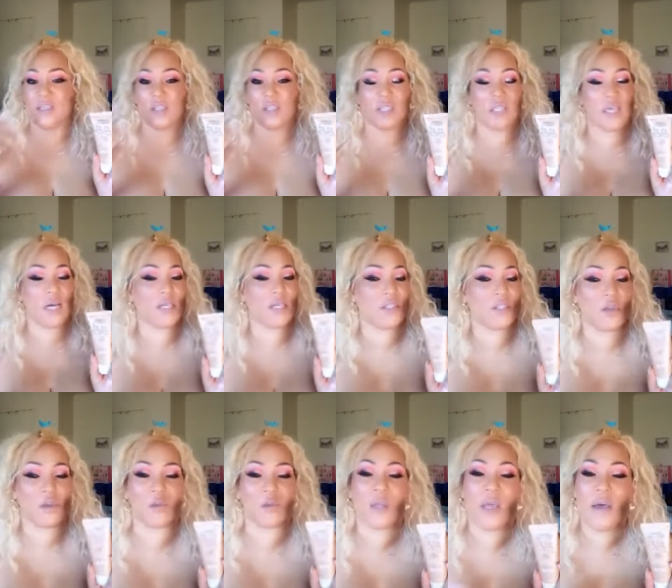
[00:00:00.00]
does
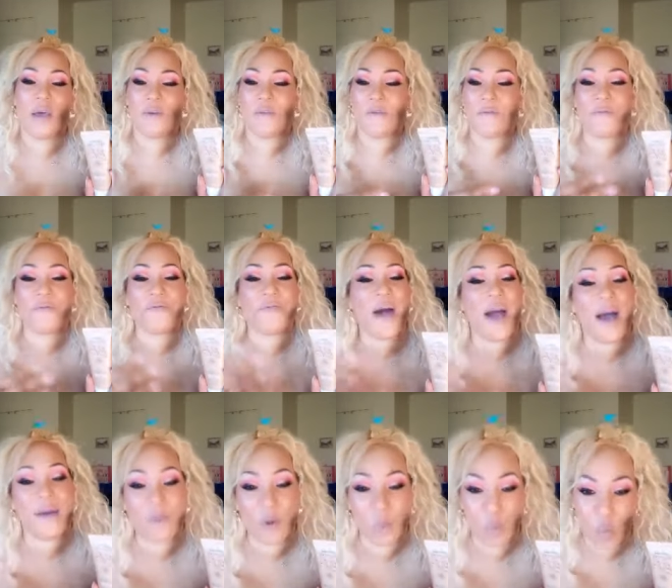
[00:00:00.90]
those
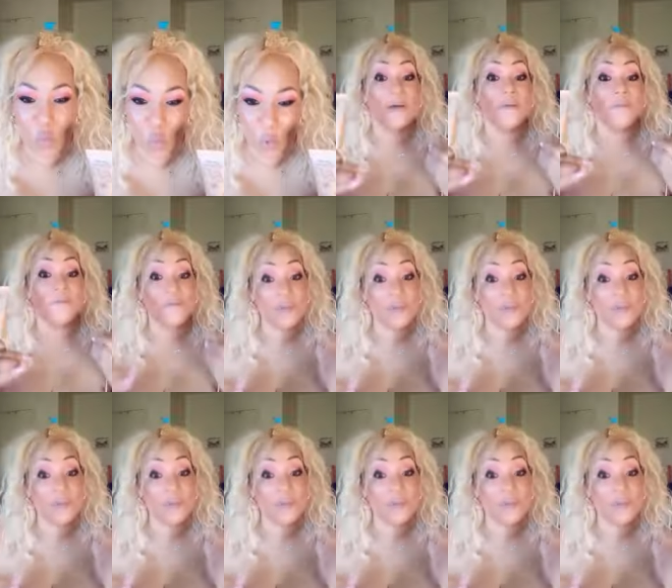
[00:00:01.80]
five in one